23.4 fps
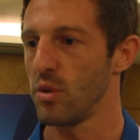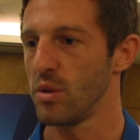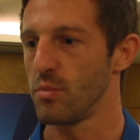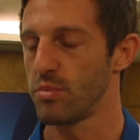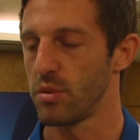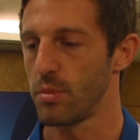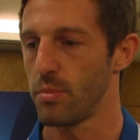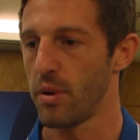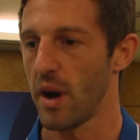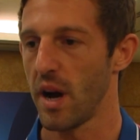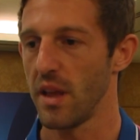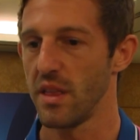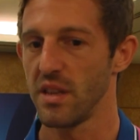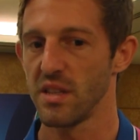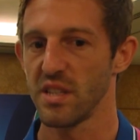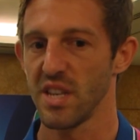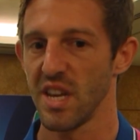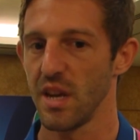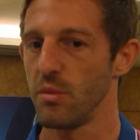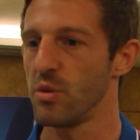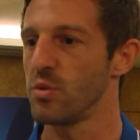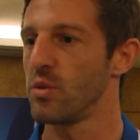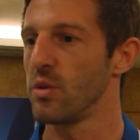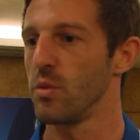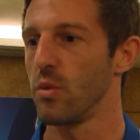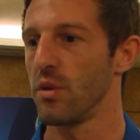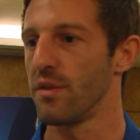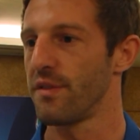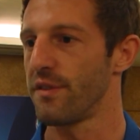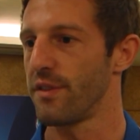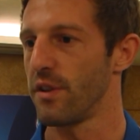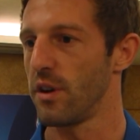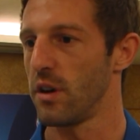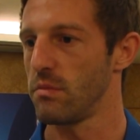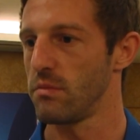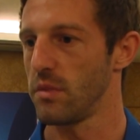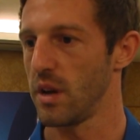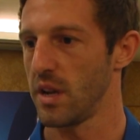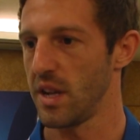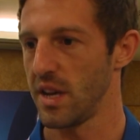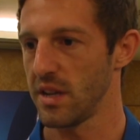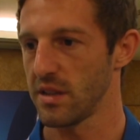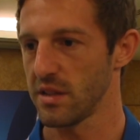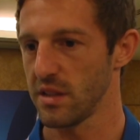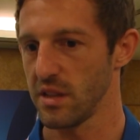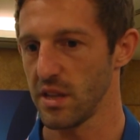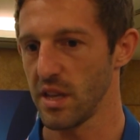We prepare the same as we would for
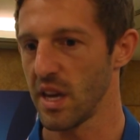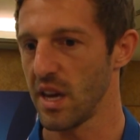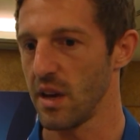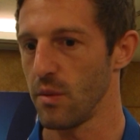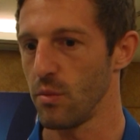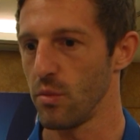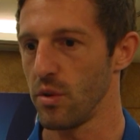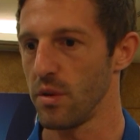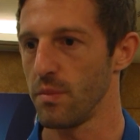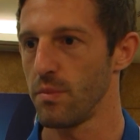an S League game.